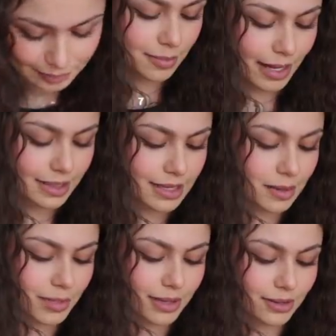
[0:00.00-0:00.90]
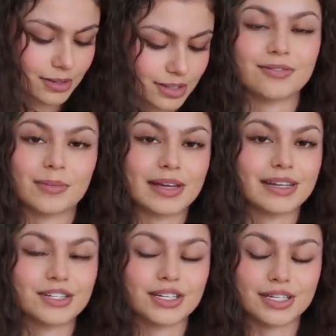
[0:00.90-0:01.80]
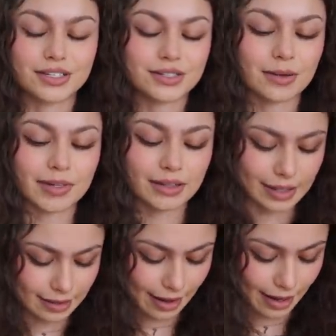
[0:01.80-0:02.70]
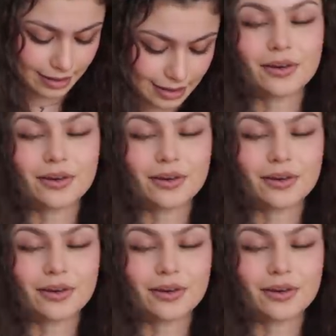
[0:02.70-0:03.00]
Some lactate pills if I'm eating cheese or something like that.